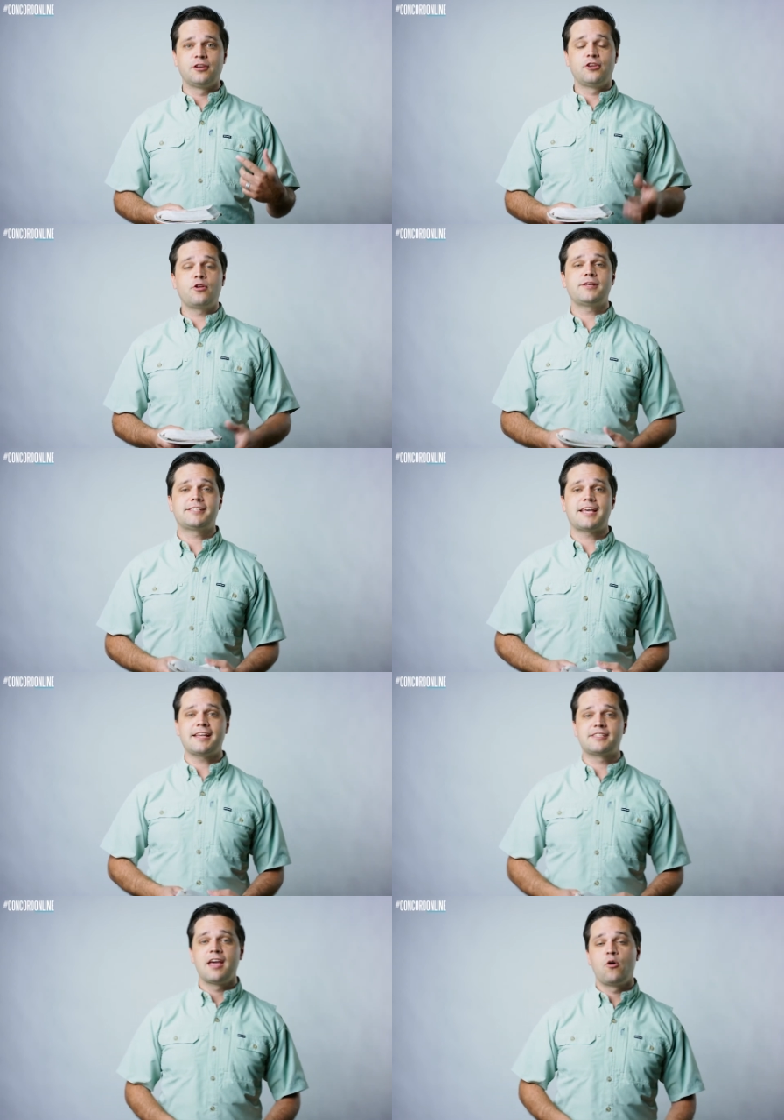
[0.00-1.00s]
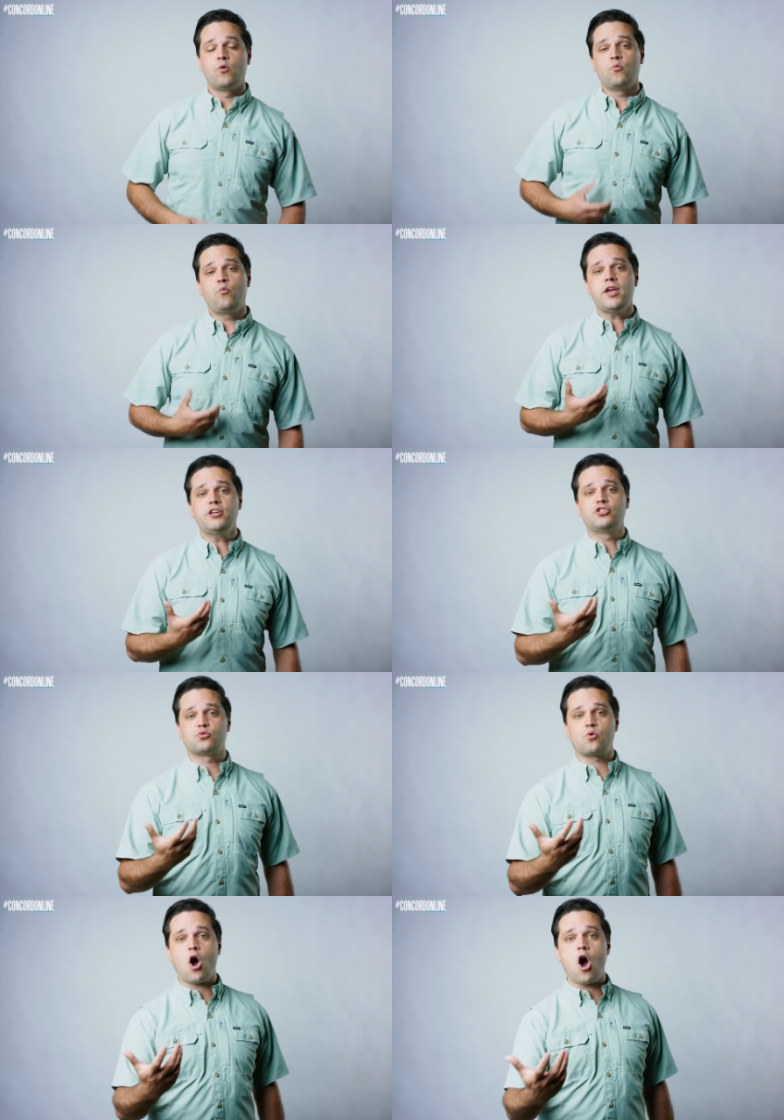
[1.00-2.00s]
You know what he's saying is when we
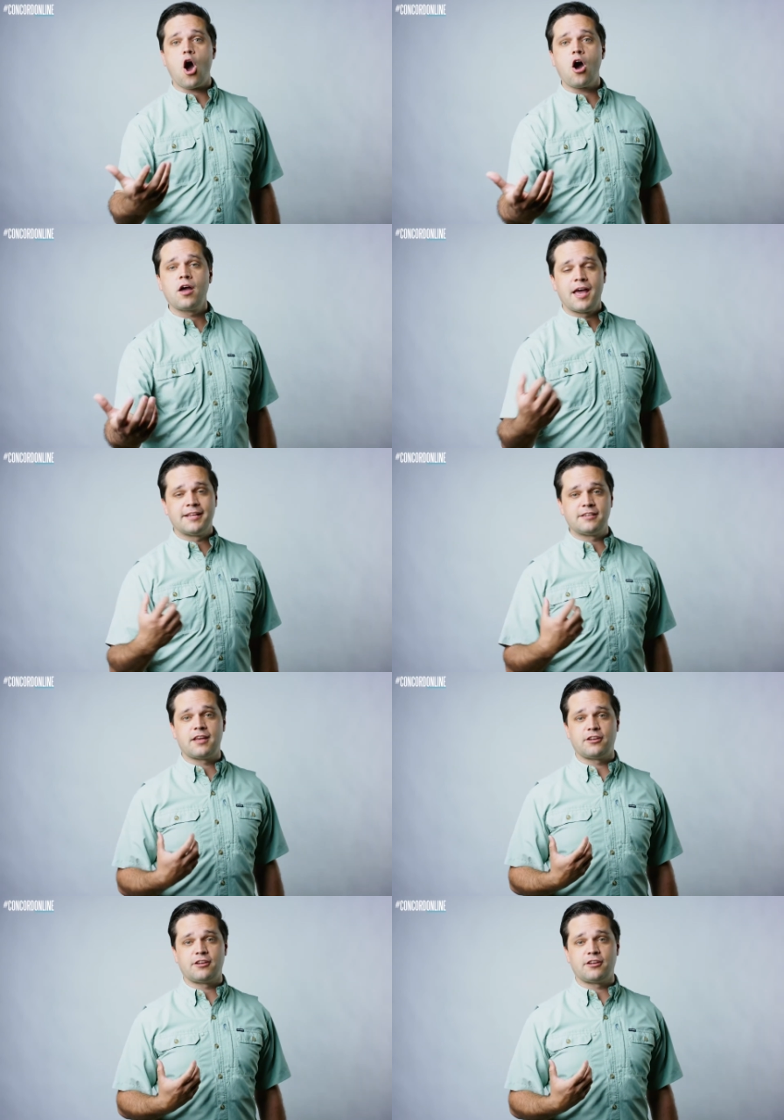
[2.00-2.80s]
draw and,